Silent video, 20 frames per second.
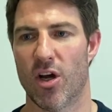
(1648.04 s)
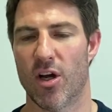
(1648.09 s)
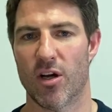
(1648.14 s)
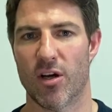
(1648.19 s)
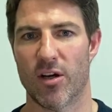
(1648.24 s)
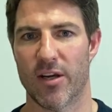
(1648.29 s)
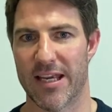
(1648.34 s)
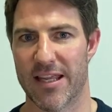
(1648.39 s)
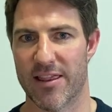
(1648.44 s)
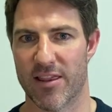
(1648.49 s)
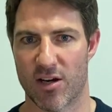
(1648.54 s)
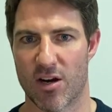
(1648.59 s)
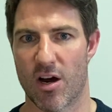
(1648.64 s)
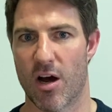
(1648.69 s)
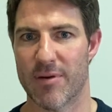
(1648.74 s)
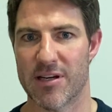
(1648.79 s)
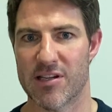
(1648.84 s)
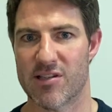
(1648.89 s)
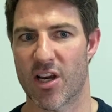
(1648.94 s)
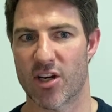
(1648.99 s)
in the
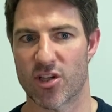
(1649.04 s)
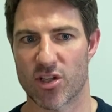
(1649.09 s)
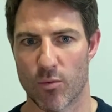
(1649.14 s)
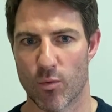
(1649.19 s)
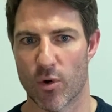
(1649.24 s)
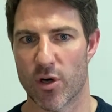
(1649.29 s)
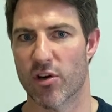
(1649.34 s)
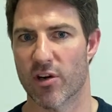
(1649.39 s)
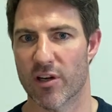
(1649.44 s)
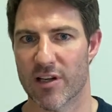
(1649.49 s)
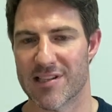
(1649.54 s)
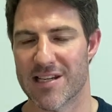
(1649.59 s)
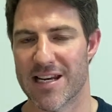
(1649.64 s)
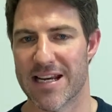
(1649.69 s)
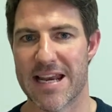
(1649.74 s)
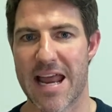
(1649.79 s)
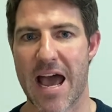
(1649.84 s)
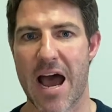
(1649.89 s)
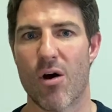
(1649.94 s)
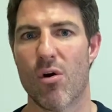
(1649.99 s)
comments section where you're listening
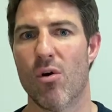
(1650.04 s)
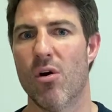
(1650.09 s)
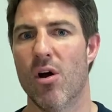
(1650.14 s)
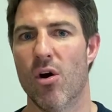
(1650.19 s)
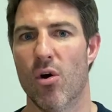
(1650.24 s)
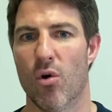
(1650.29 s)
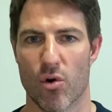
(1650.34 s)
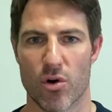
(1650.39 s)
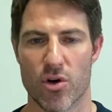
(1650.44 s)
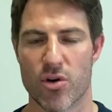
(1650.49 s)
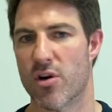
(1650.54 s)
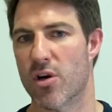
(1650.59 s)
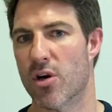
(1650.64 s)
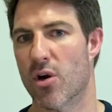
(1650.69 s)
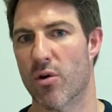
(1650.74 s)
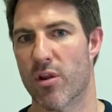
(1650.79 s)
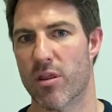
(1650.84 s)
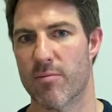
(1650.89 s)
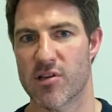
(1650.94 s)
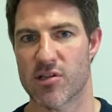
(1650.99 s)
now, or you can go to
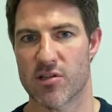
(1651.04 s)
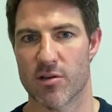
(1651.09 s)
the Mr.